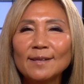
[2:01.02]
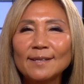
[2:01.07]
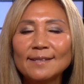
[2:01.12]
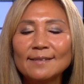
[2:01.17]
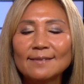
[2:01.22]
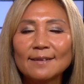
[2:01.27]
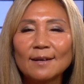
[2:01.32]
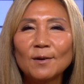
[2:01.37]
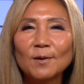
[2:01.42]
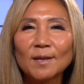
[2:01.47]
and
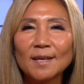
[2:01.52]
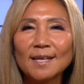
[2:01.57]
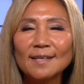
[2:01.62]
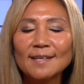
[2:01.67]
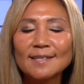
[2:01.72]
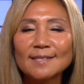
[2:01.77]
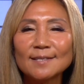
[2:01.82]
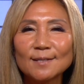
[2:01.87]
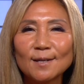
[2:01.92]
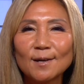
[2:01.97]
okay,
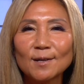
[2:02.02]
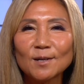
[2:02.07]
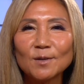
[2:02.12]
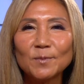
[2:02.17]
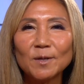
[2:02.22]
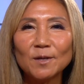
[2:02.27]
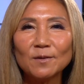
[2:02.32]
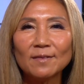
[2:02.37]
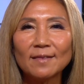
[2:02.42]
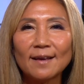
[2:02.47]
let's talk
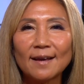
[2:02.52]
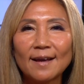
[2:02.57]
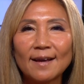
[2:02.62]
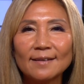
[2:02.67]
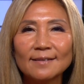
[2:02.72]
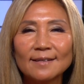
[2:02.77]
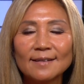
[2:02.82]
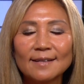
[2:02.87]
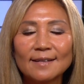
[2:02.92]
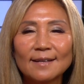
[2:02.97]
about that.